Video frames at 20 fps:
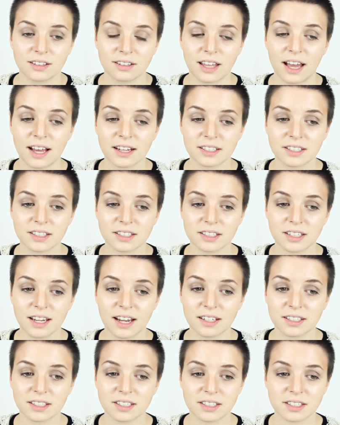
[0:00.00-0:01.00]
That's
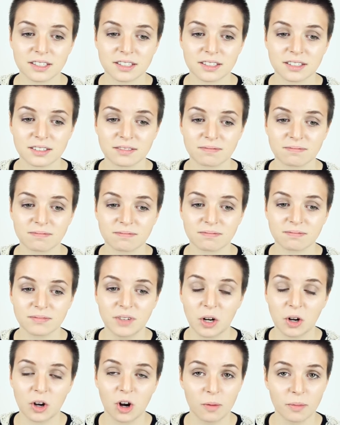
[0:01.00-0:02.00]
that's
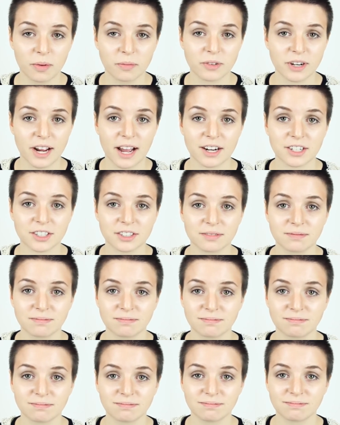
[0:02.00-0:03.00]
a common reaction.
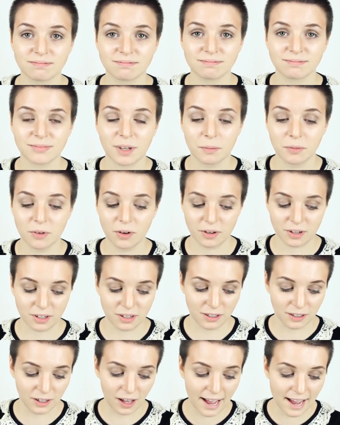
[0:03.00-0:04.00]
I'm not
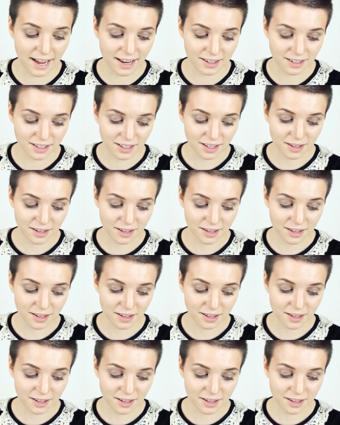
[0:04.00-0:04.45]
going to lie.